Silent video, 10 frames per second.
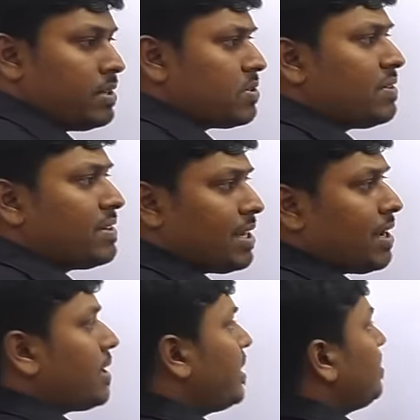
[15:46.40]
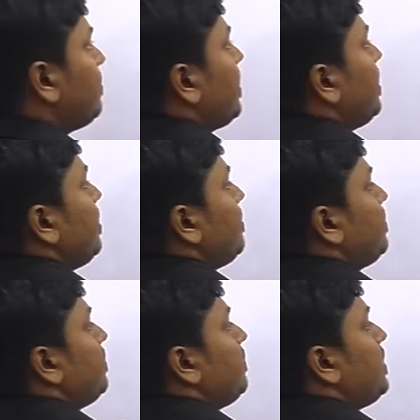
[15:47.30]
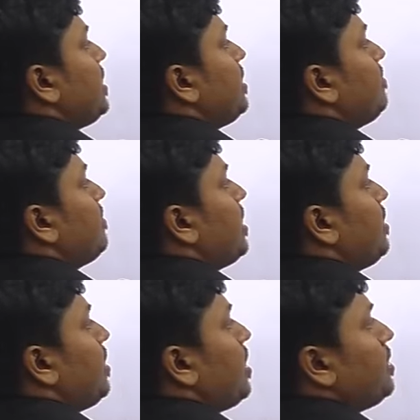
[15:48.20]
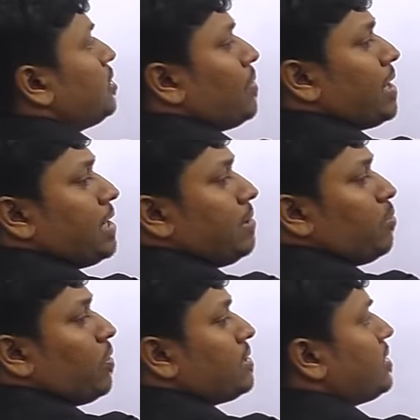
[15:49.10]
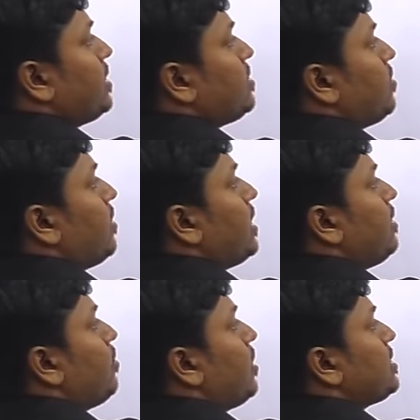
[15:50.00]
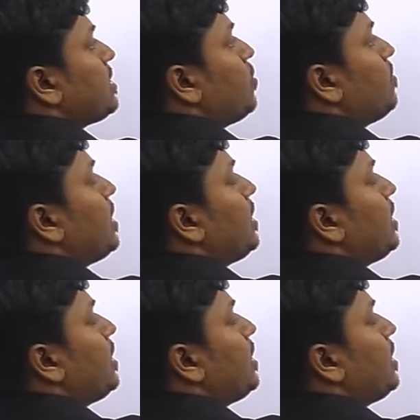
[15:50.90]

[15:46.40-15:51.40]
So our target to find 15 men and 20 boys, right? So 20 boys, how many